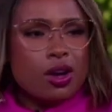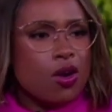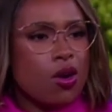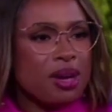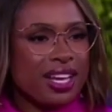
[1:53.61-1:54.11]

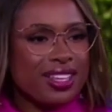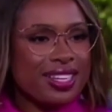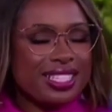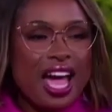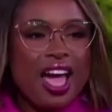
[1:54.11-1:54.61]
oh my
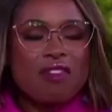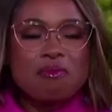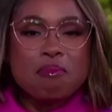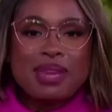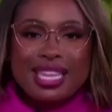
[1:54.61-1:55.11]
goodness, I have
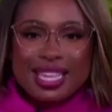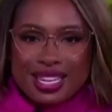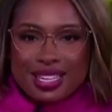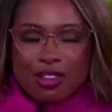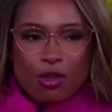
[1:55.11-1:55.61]

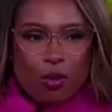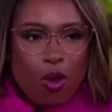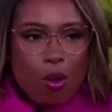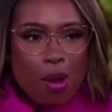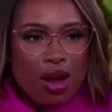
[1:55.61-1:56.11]
many different
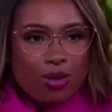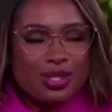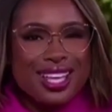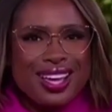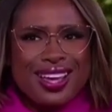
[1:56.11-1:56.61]
role
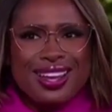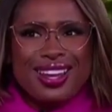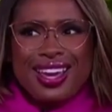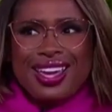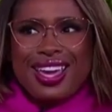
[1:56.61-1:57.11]
models.
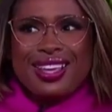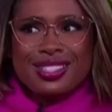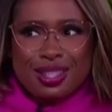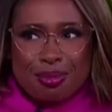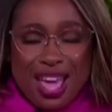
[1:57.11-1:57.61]
Like
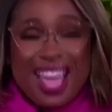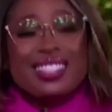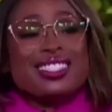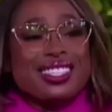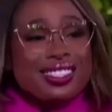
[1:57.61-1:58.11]
Angela
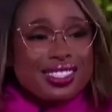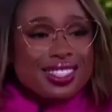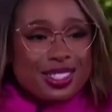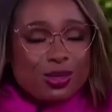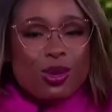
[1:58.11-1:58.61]
Bassett
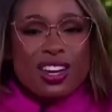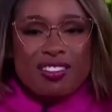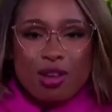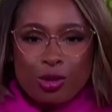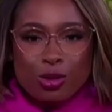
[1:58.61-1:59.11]
is one of
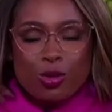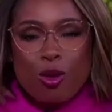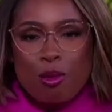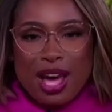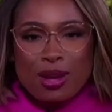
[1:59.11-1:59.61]
those
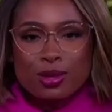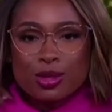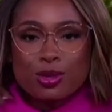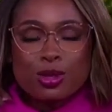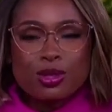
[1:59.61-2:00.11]
role models,
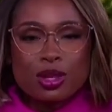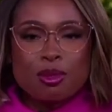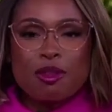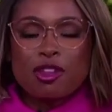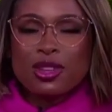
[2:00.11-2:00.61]
who was one of
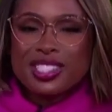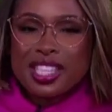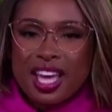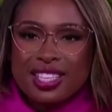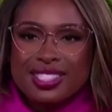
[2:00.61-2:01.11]
my first
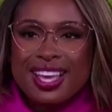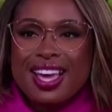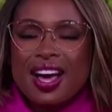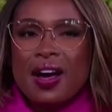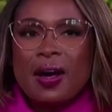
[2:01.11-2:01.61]
guests.
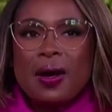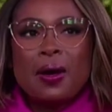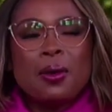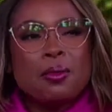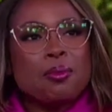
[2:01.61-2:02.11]

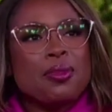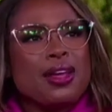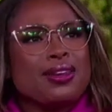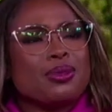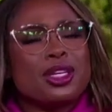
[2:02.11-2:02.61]
Um,
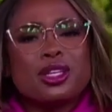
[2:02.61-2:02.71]
Whitney